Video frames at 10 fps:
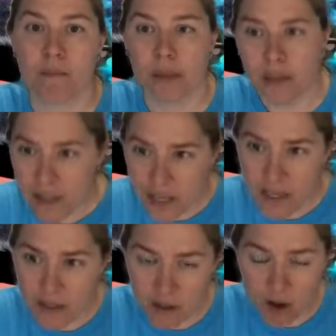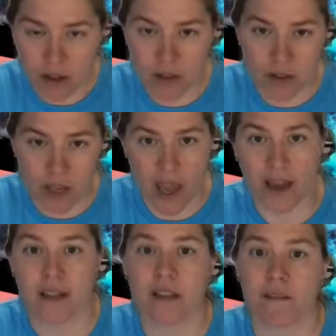please
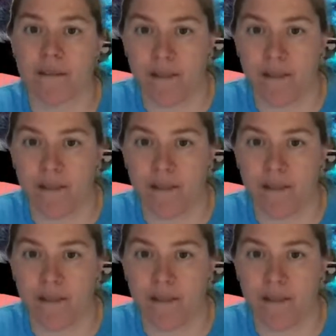contact